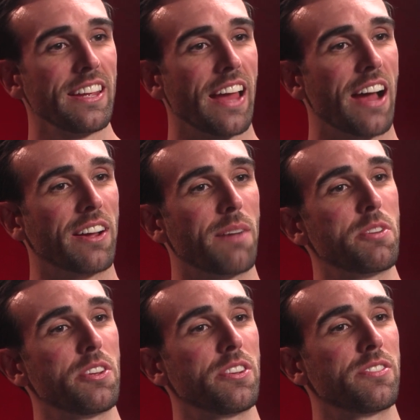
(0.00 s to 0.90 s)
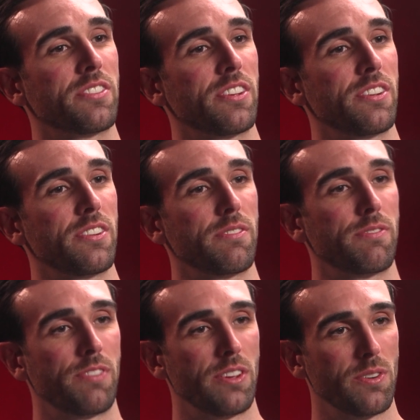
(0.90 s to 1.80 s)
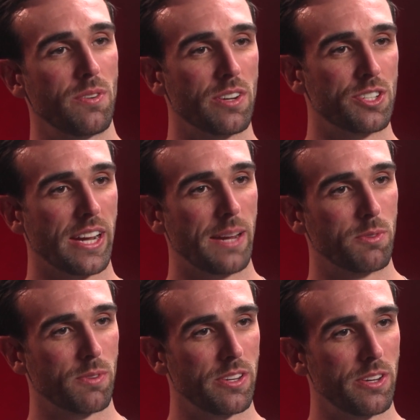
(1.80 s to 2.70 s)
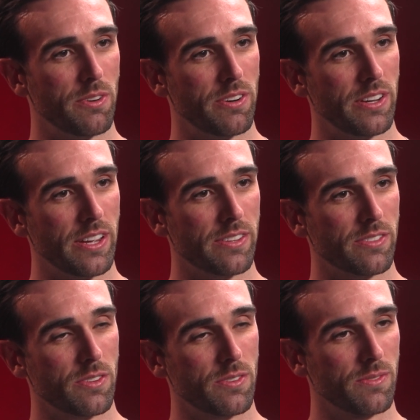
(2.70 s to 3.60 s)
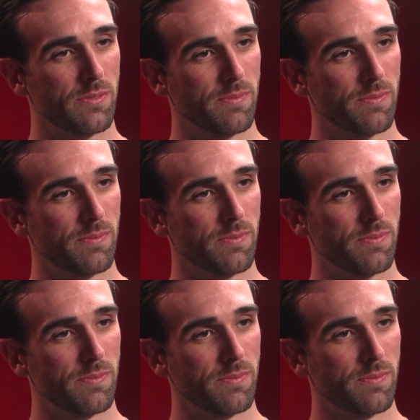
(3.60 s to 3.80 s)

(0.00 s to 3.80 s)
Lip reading: How come you used to feel ashamed when you were at school?